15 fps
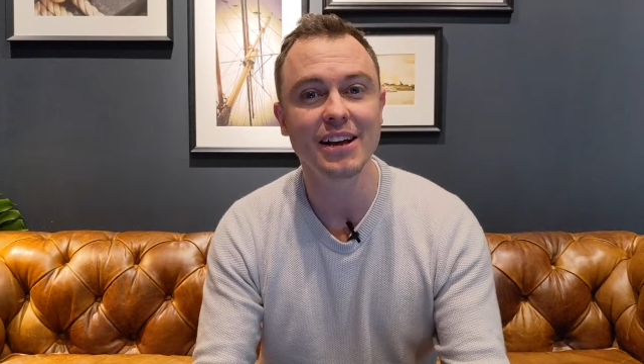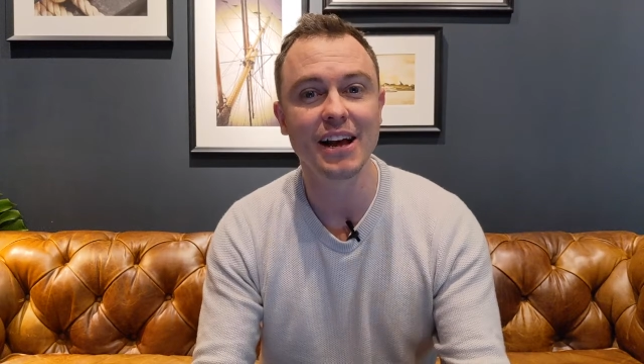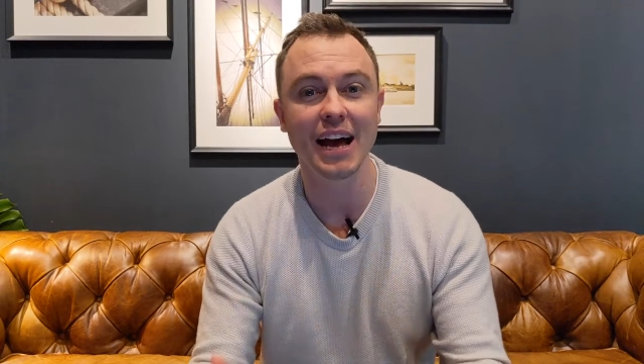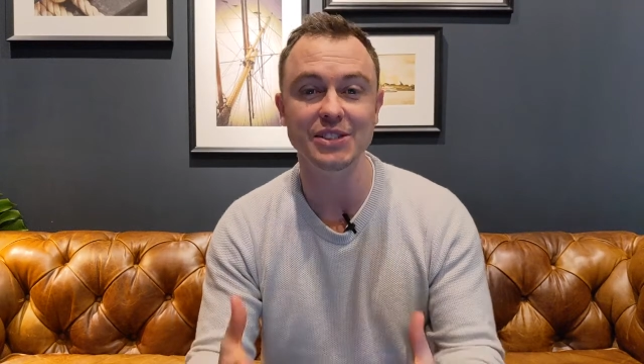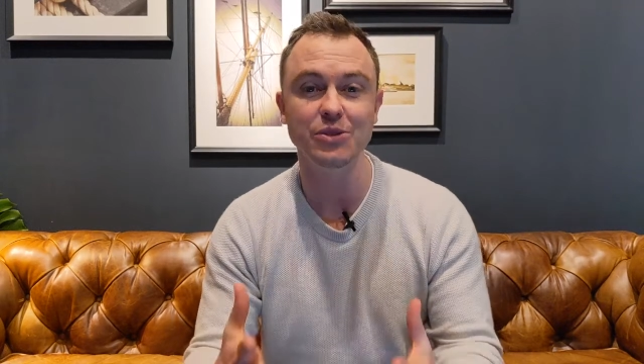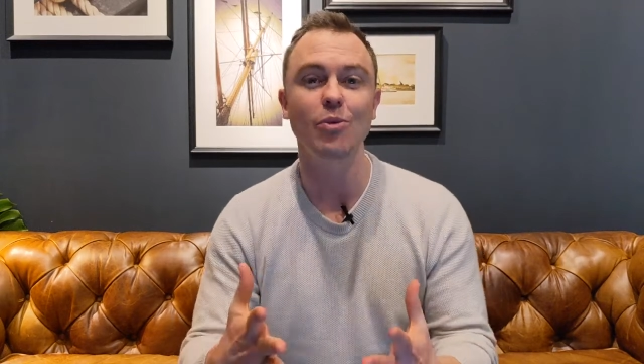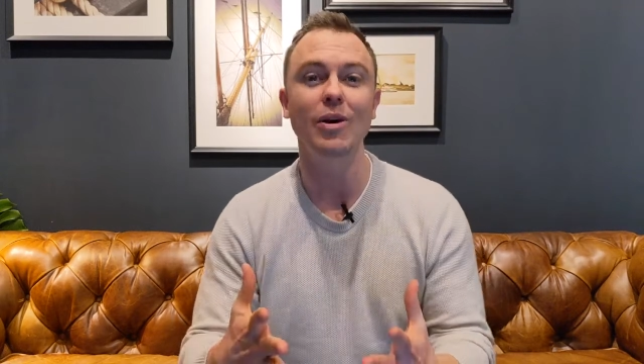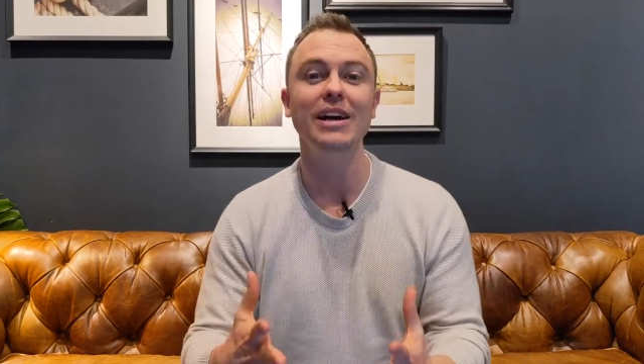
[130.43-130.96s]

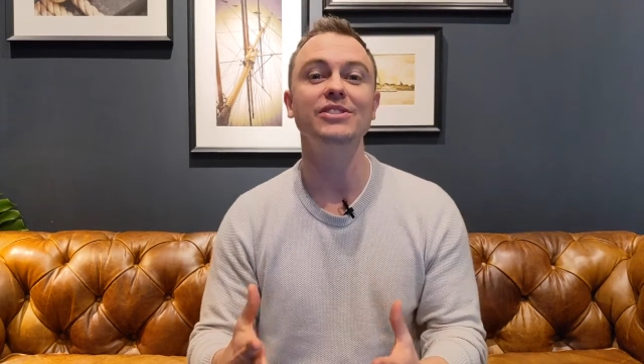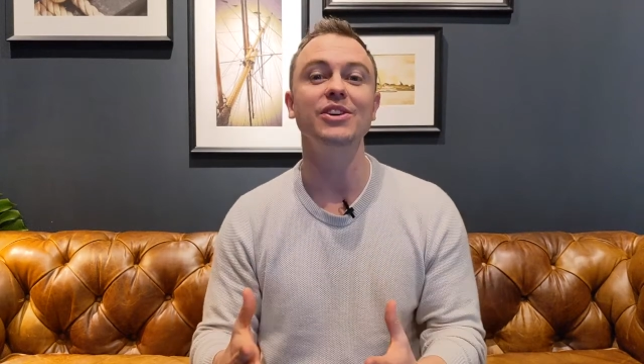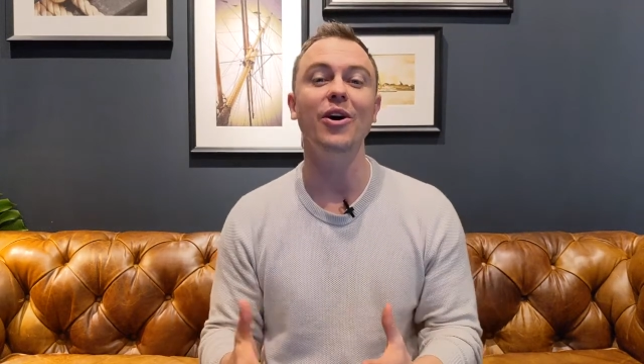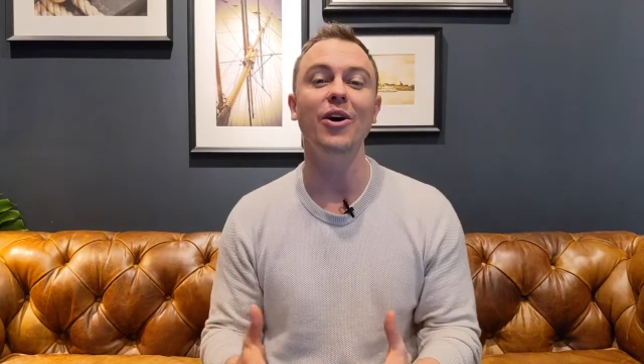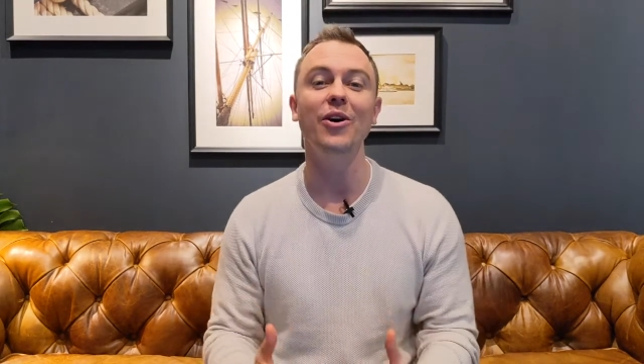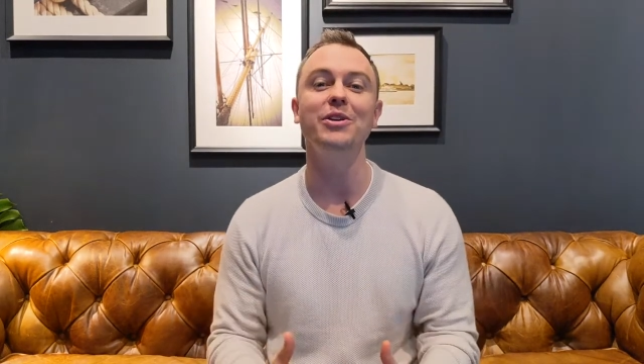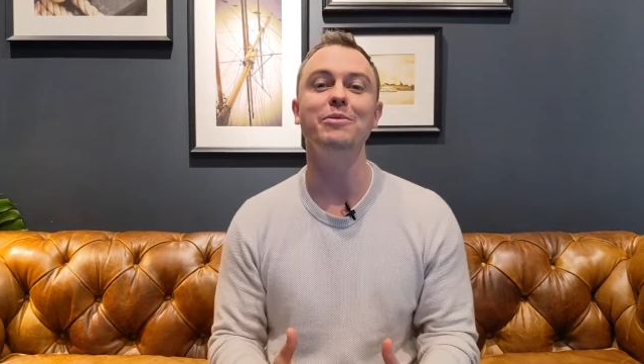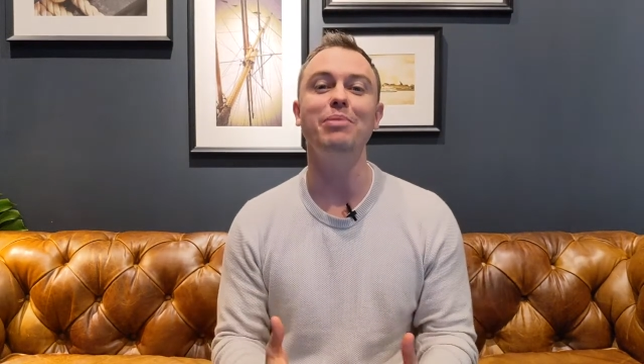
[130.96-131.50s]
as a way to
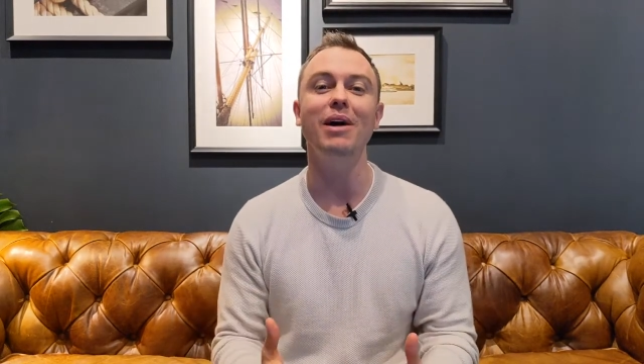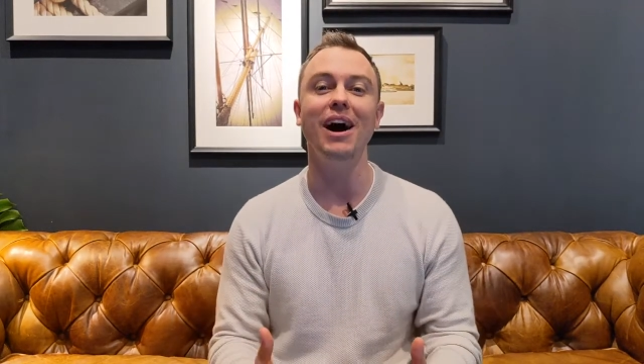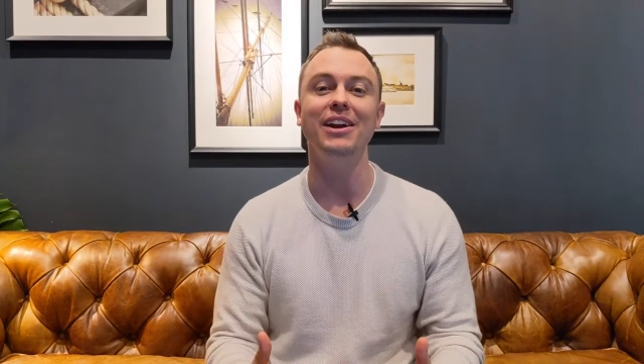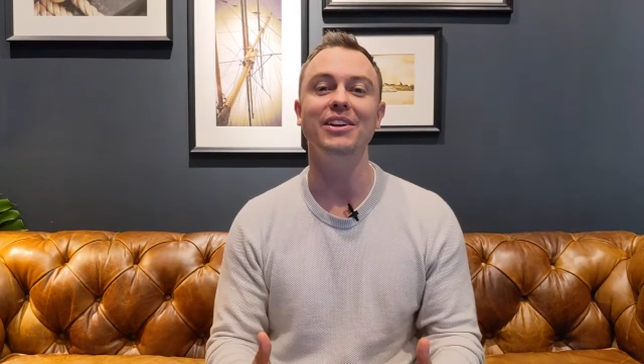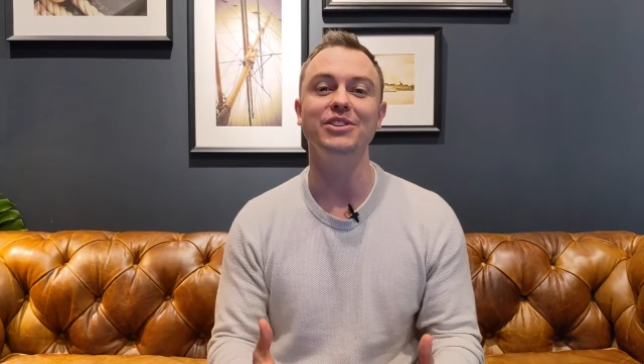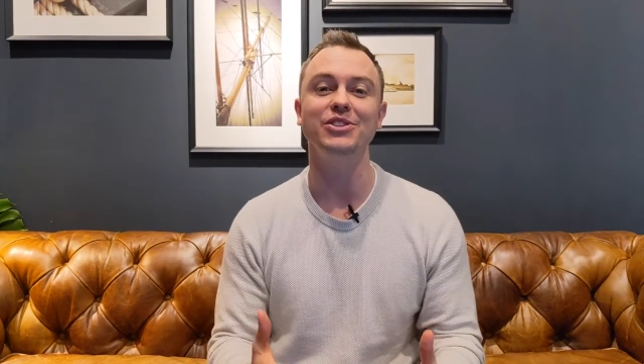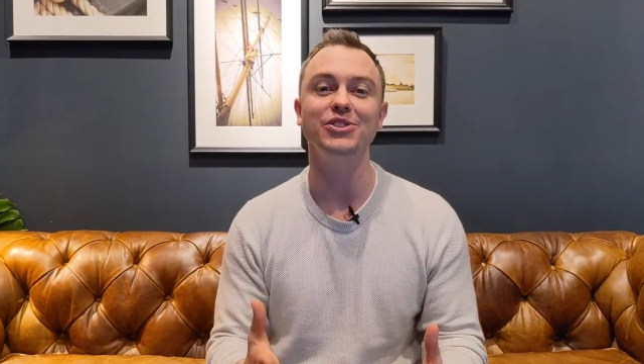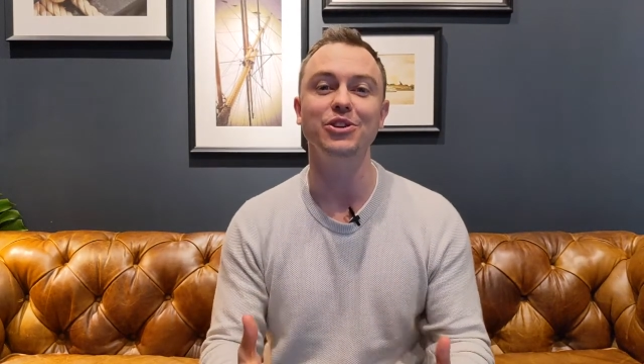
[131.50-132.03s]
own a part
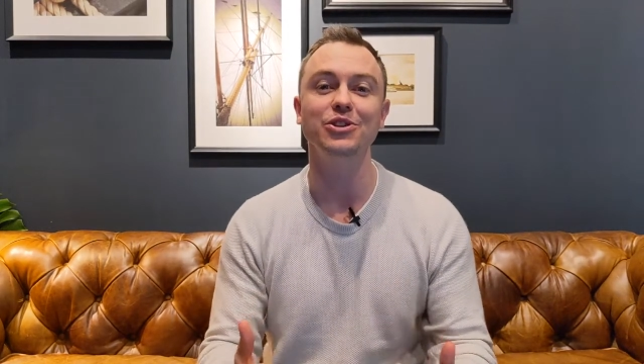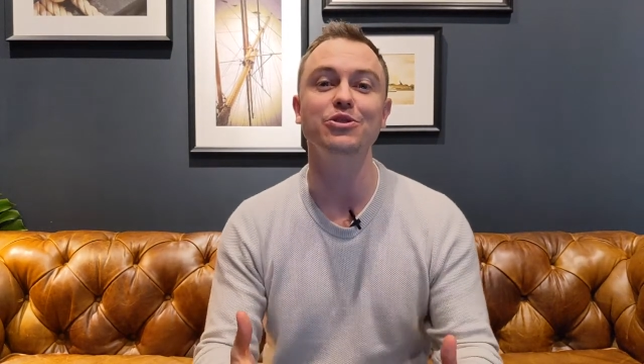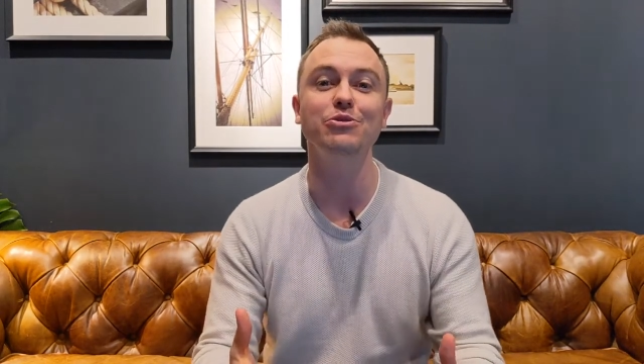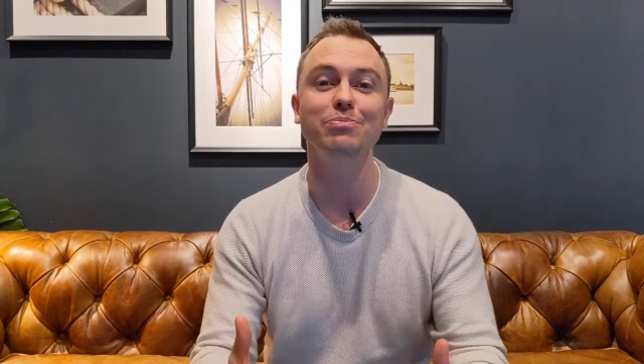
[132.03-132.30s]
of the social